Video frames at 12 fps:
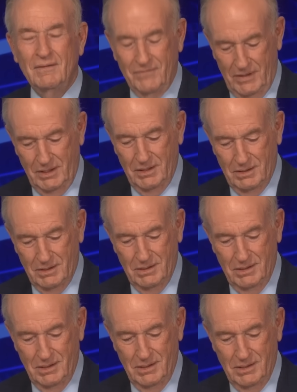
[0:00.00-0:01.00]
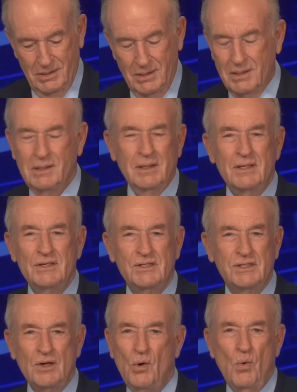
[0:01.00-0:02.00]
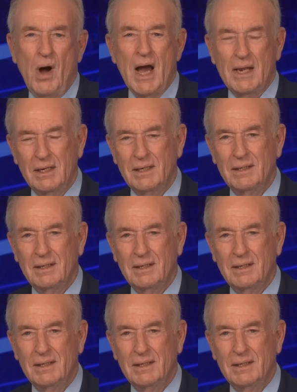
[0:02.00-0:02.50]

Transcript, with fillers: video. So what?